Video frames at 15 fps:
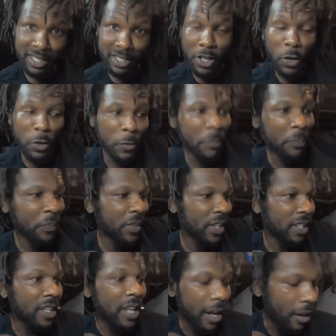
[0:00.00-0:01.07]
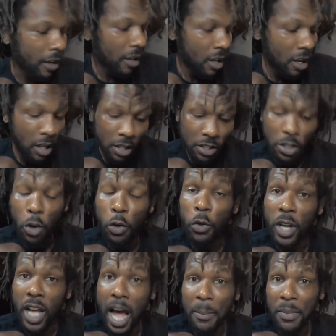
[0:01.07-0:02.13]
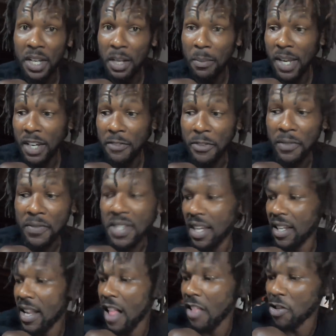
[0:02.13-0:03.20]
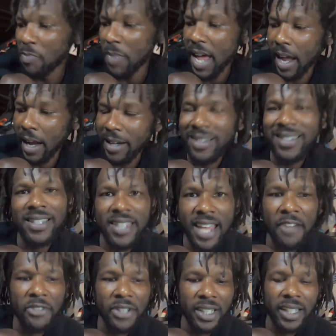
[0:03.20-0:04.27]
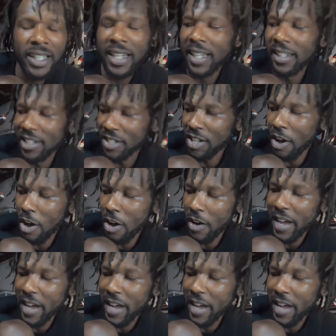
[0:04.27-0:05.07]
So yeah. So I'm gonna make $15 back definitely in this haul.